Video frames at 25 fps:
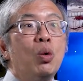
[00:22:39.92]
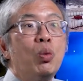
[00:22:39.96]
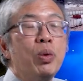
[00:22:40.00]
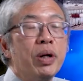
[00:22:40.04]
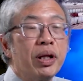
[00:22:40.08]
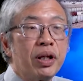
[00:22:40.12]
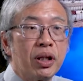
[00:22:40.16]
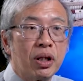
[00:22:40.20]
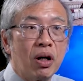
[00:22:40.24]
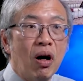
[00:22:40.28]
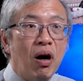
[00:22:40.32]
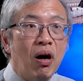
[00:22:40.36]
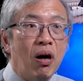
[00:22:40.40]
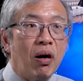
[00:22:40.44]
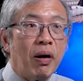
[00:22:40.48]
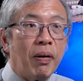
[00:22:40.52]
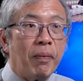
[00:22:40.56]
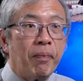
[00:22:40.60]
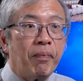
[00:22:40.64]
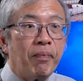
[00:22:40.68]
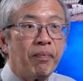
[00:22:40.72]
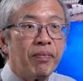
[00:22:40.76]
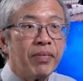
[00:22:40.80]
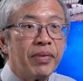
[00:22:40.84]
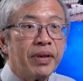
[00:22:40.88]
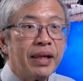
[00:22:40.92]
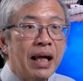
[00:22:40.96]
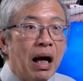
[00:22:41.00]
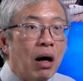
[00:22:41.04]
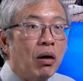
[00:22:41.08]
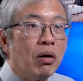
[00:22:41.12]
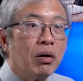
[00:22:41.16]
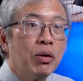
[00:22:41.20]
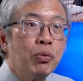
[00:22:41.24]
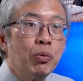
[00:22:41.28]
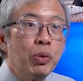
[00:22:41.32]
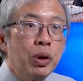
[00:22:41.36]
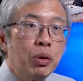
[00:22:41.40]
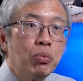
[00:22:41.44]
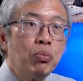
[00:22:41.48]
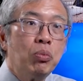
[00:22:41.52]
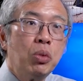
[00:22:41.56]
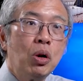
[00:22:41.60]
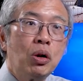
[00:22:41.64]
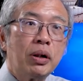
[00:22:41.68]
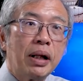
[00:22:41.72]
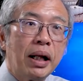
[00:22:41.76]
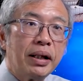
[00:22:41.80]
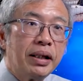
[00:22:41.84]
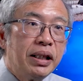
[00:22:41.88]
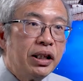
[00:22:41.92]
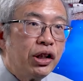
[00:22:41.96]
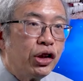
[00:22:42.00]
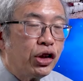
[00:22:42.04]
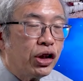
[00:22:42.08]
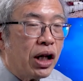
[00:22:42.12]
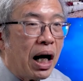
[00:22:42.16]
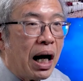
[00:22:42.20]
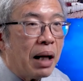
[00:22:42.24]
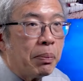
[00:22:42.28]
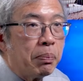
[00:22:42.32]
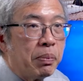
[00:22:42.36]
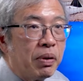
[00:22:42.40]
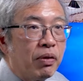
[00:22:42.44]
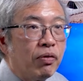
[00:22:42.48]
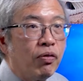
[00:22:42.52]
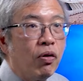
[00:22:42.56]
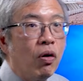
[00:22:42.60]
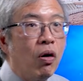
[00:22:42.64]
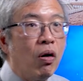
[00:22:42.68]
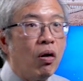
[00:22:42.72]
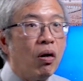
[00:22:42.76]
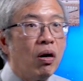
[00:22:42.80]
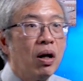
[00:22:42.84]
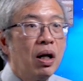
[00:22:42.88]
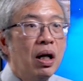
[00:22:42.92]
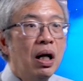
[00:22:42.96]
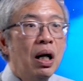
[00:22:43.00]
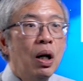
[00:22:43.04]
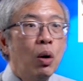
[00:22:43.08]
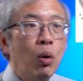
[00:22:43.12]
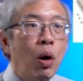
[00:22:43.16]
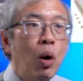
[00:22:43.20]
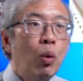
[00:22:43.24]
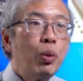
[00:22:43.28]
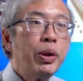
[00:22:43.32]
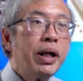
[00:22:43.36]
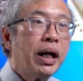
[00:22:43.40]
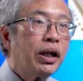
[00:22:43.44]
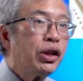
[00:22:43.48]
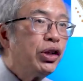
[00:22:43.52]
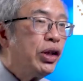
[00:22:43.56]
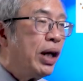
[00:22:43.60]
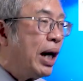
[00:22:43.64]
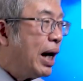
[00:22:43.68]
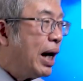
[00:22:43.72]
with God. Now, we looked at this chart before. What we actually